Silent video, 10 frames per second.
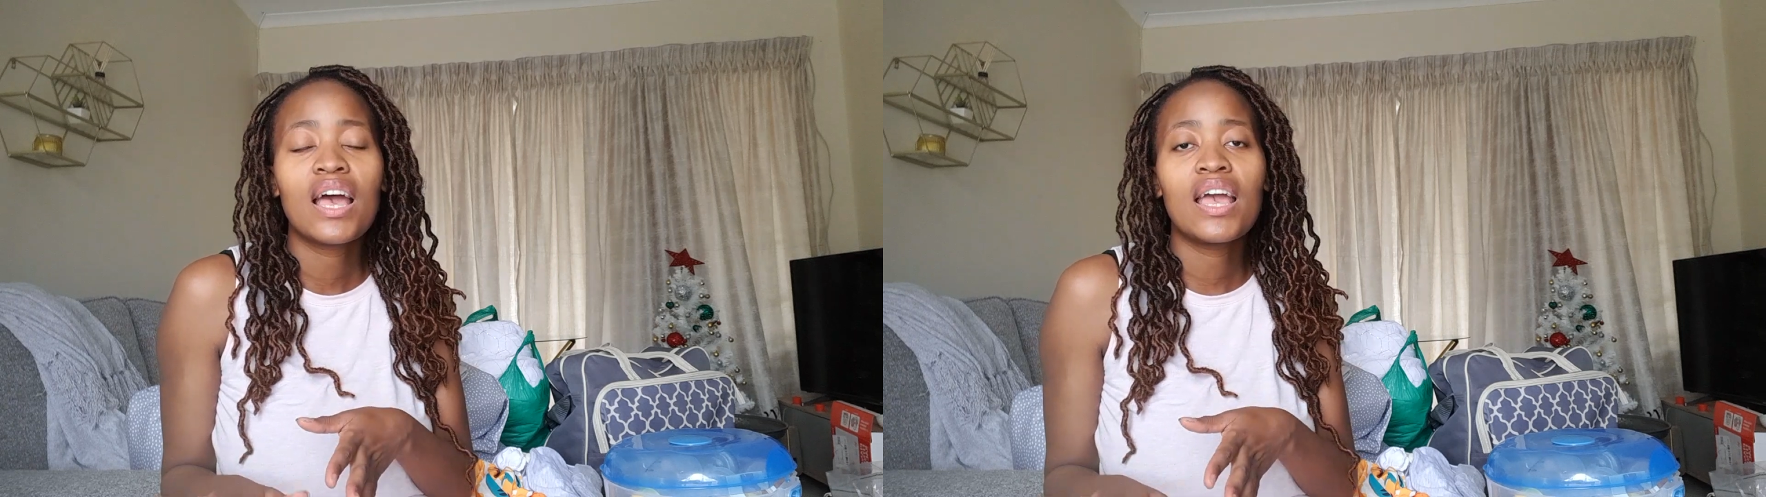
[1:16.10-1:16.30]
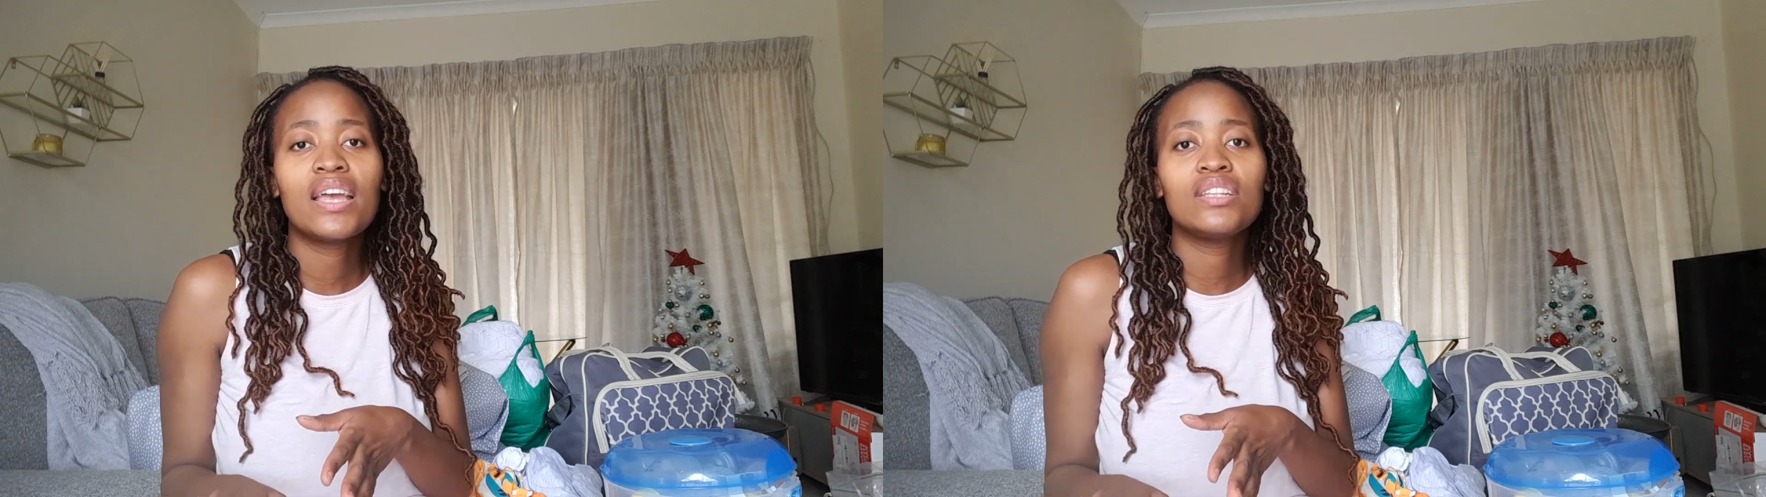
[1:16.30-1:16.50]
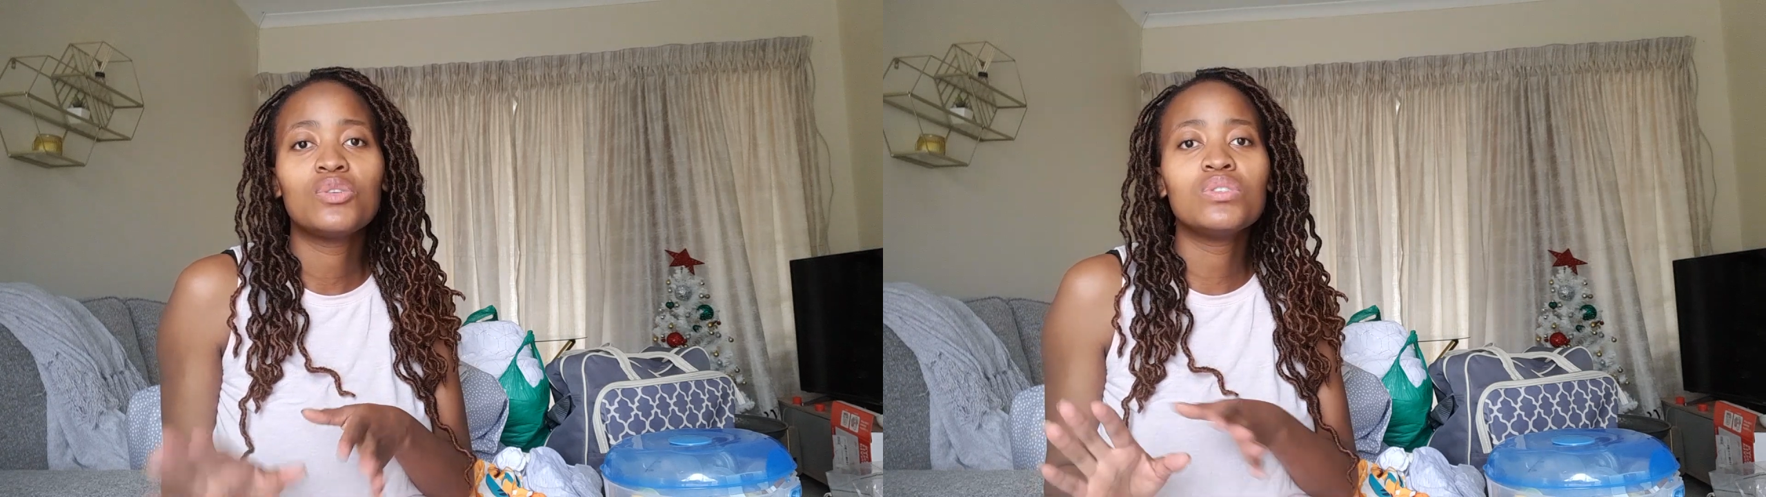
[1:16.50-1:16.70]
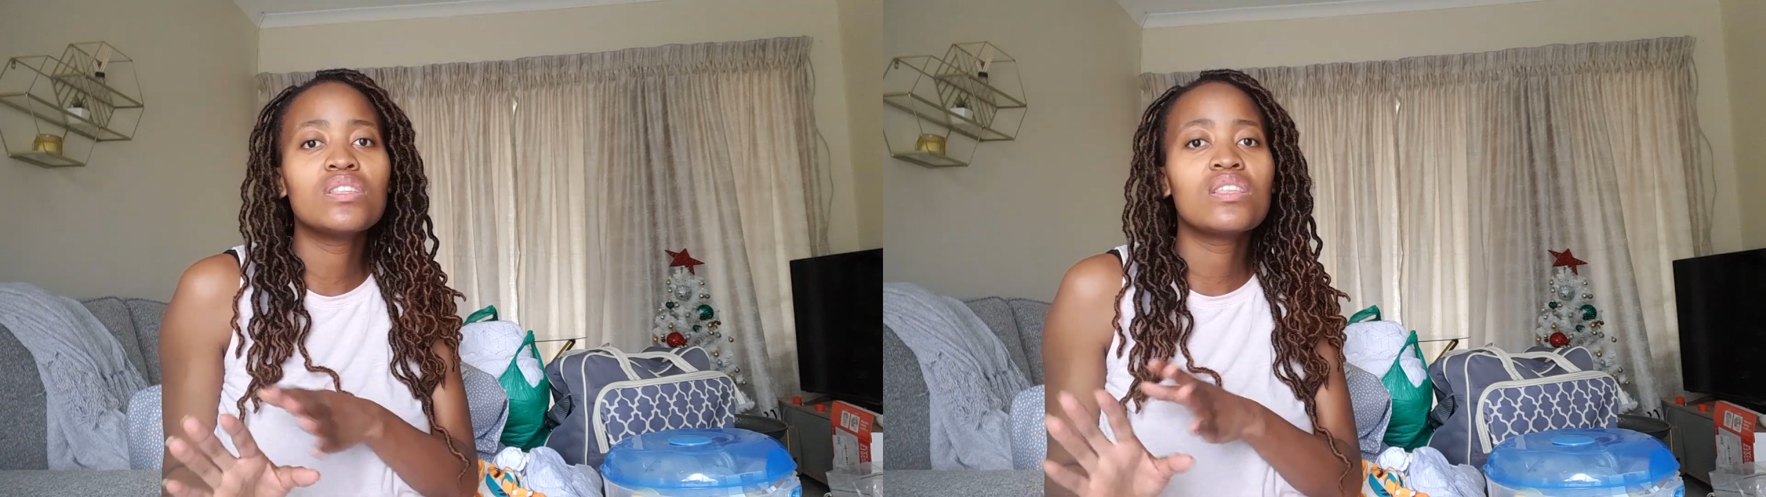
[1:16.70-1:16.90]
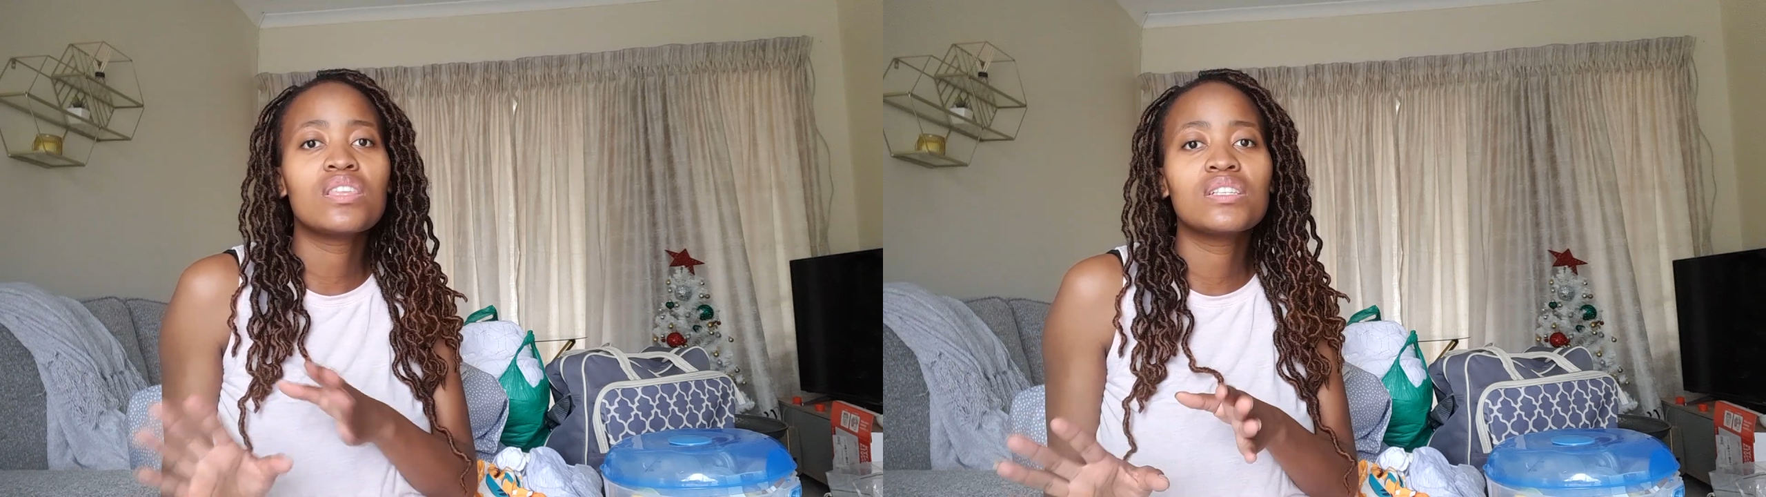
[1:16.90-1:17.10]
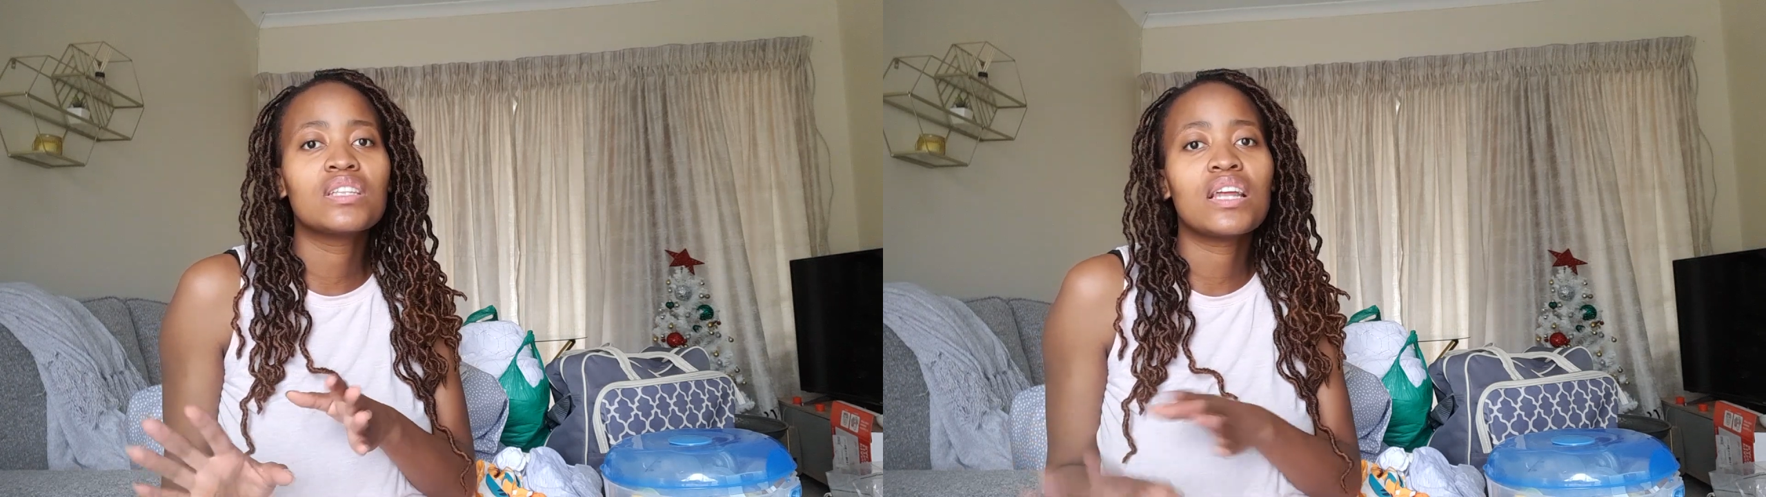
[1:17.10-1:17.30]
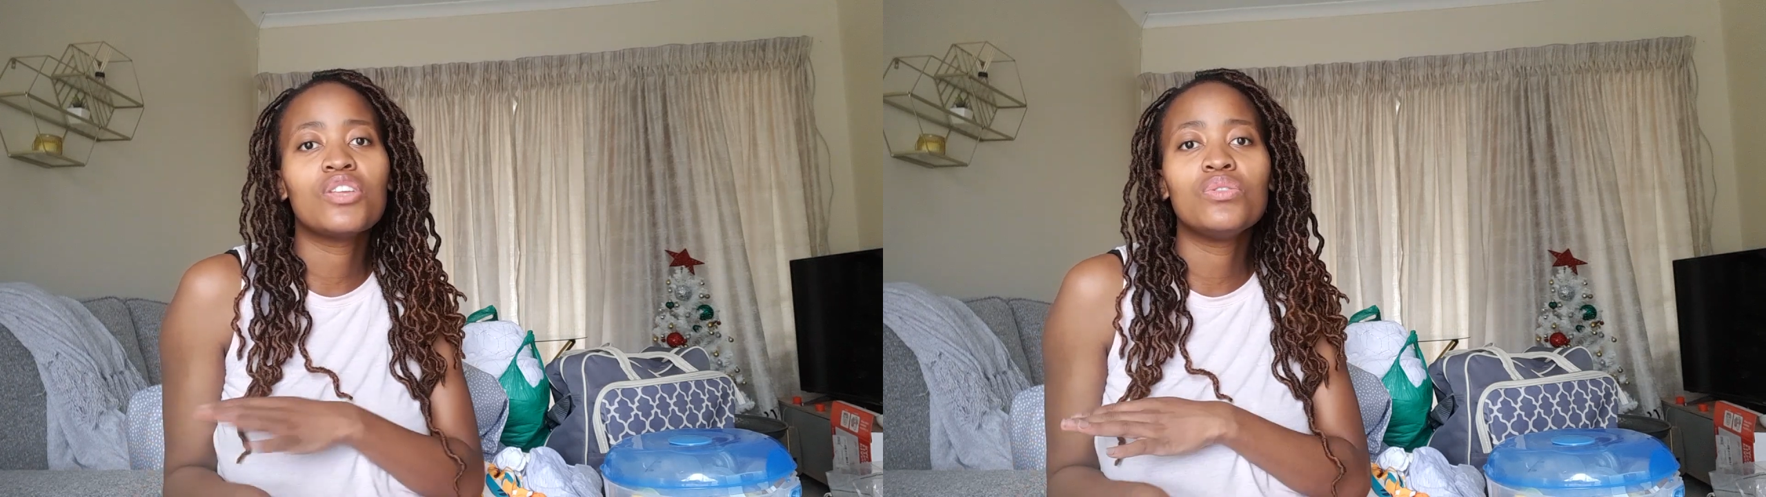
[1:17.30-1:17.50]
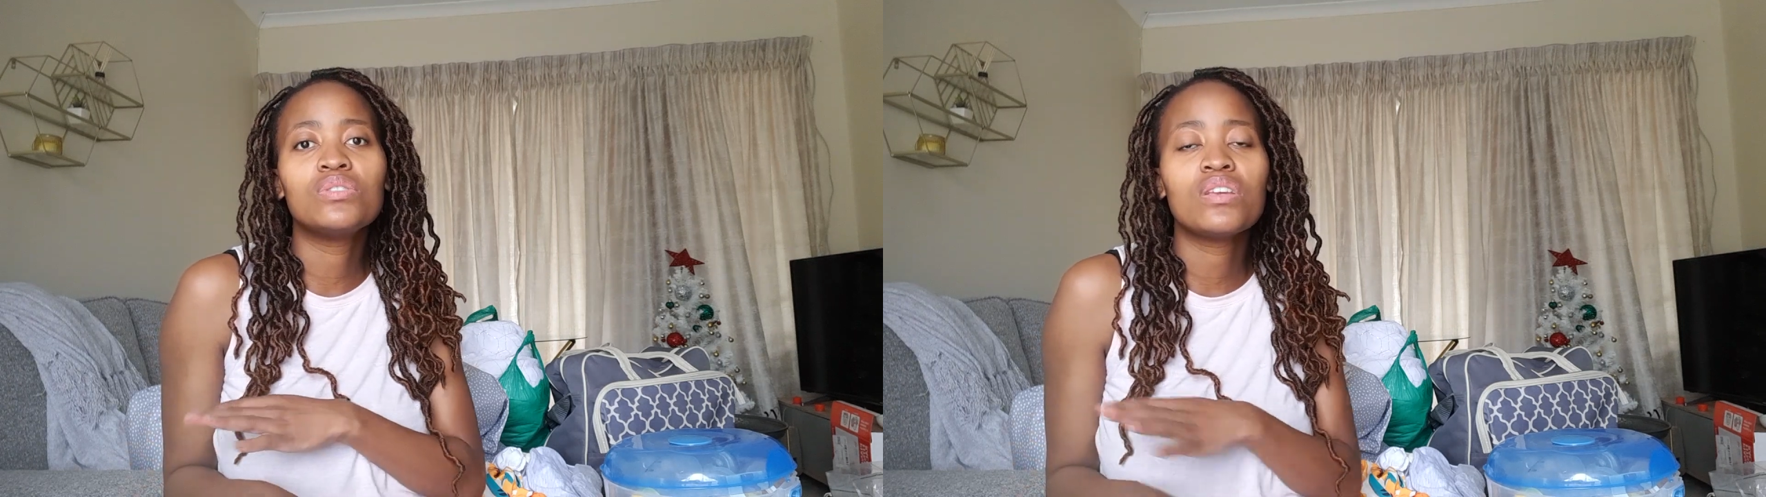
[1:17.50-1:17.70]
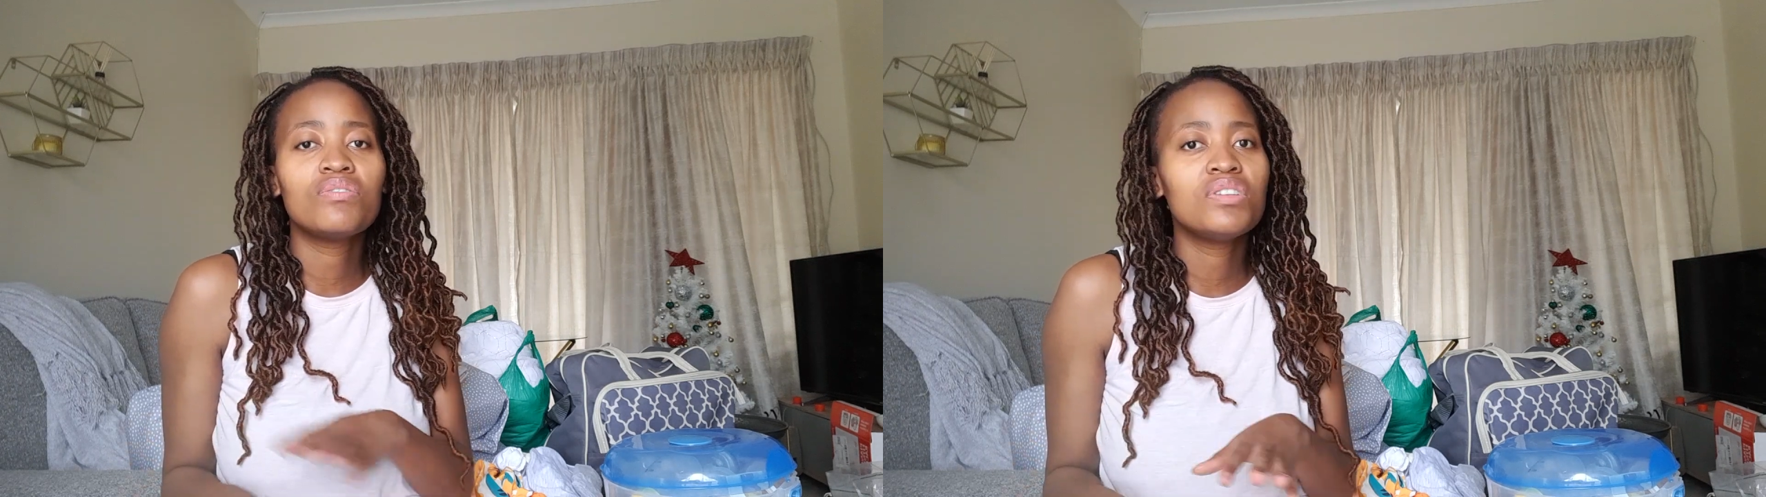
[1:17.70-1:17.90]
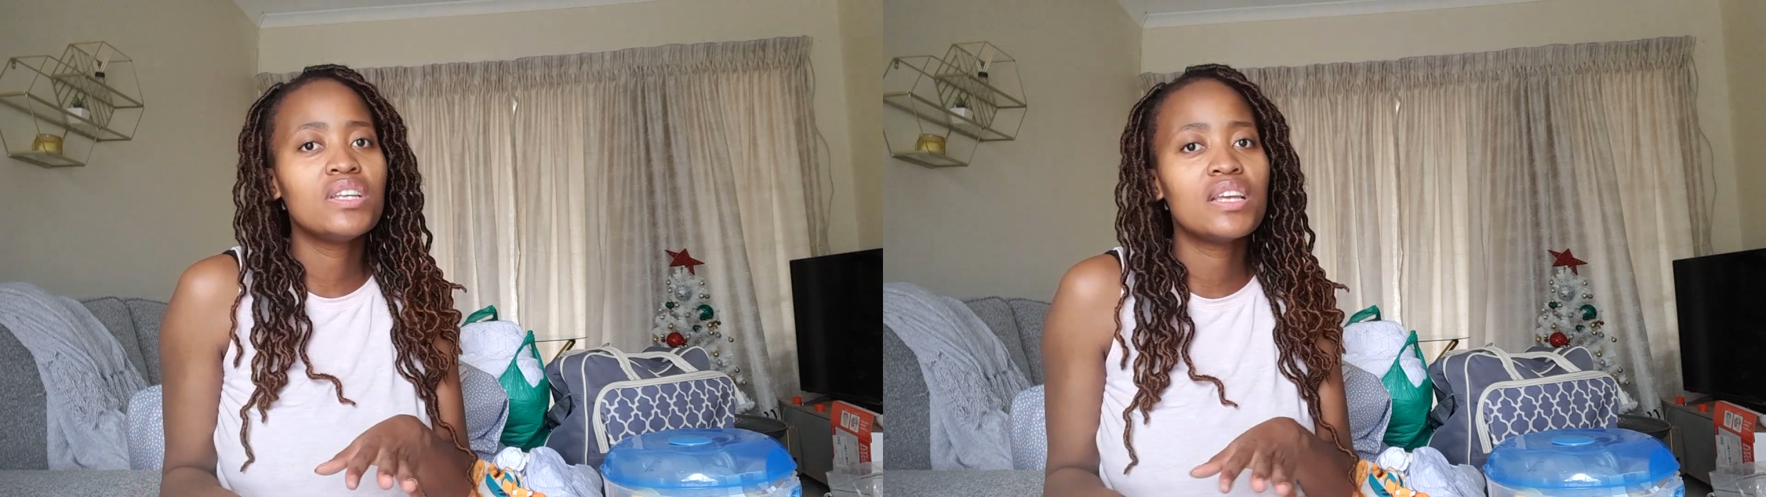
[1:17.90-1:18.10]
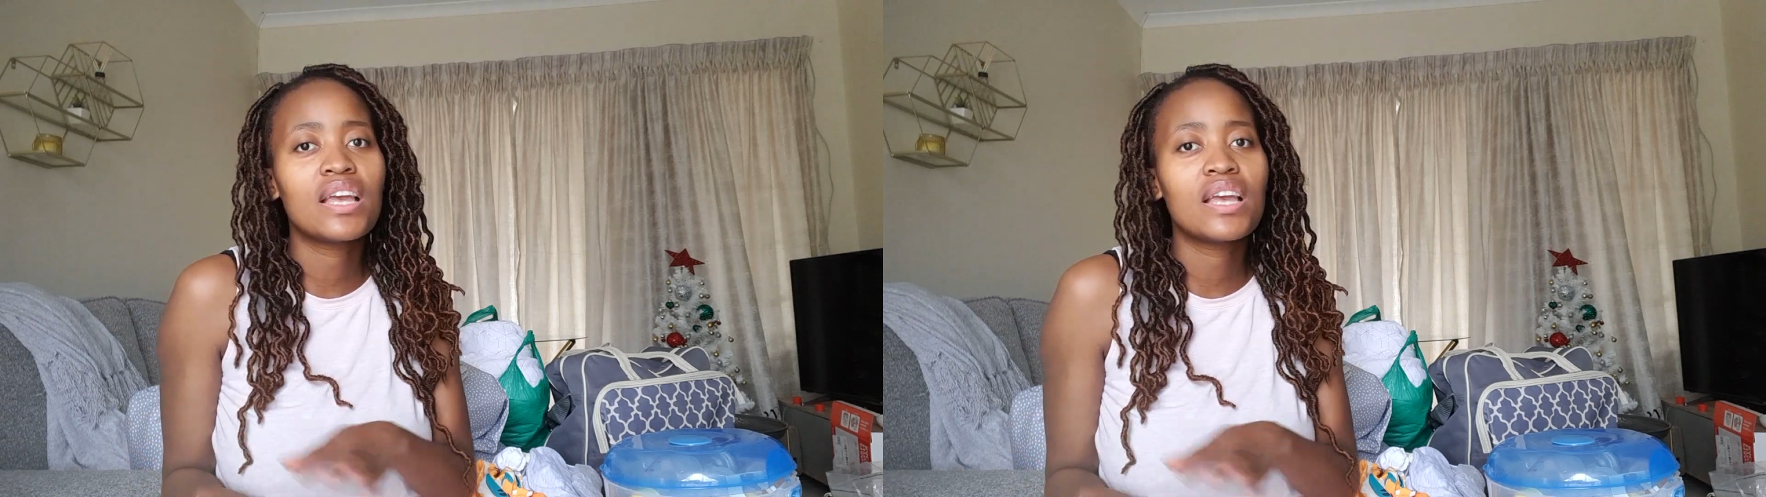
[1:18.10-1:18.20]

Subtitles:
and those are the things that I use every day